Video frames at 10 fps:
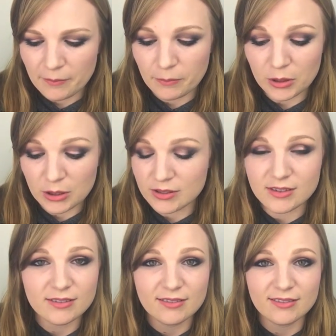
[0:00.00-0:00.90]

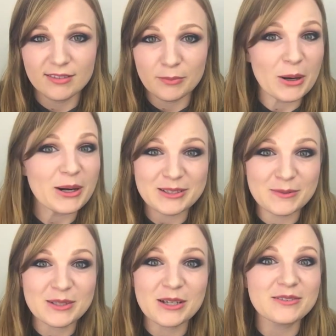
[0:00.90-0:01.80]
because the products
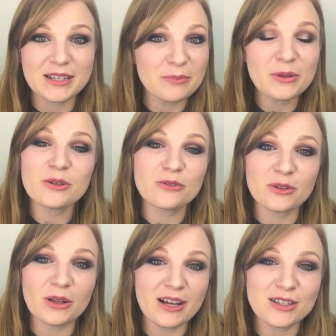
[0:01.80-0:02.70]
themselves are
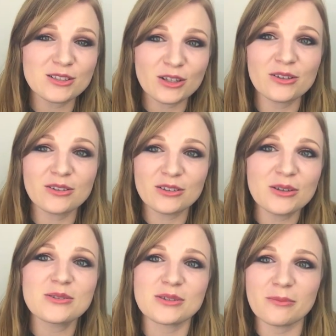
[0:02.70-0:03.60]
beautiful, I just don't
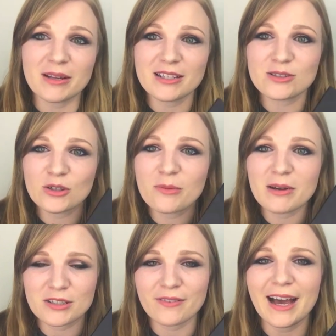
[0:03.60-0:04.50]
use them and it's too
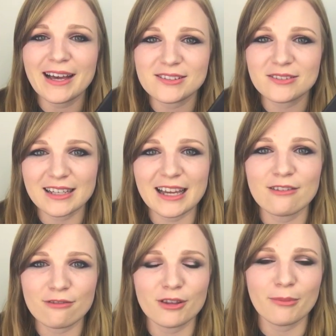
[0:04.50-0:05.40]
much of a hassle to
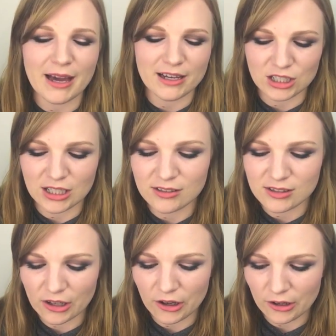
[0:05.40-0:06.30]
get through the packaging. So